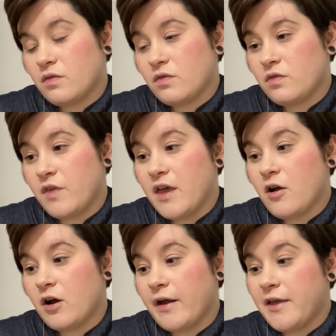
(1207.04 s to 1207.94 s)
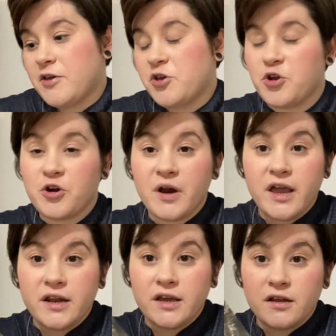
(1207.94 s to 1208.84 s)
a
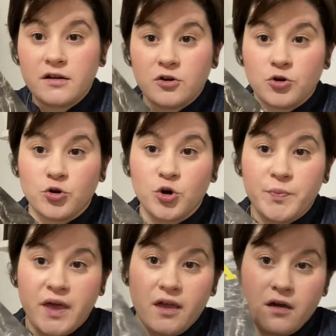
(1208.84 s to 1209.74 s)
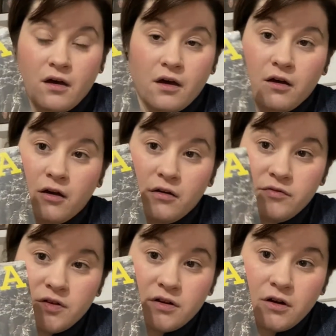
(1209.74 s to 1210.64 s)
curated grouping
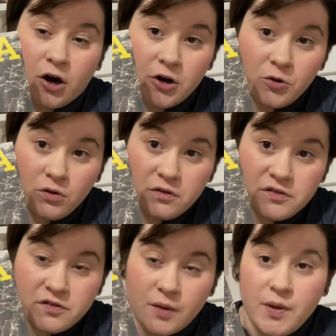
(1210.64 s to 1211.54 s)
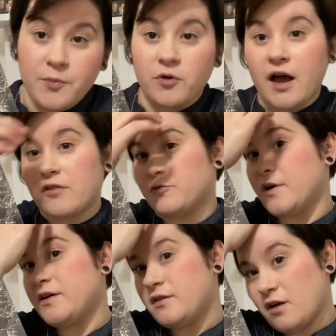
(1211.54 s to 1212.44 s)
of articles that people have
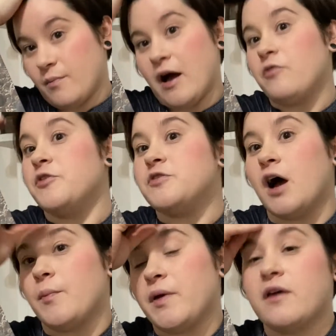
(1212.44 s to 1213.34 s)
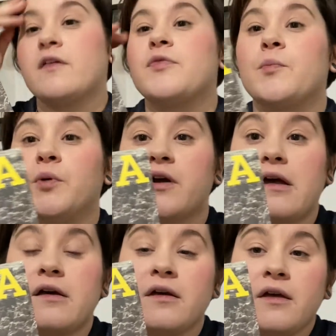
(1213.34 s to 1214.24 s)
written about the topic that the book
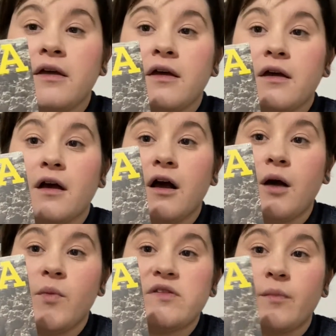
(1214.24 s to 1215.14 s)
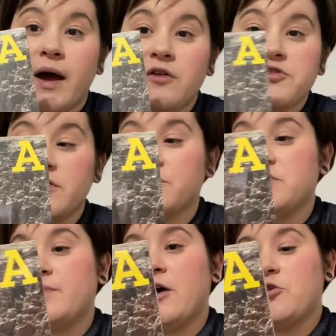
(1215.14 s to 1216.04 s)
is about. So this
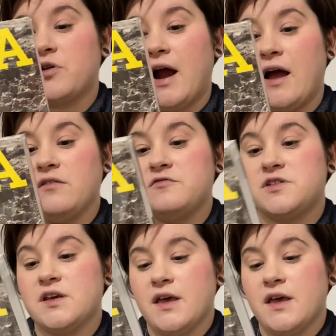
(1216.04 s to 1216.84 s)
one's about craft,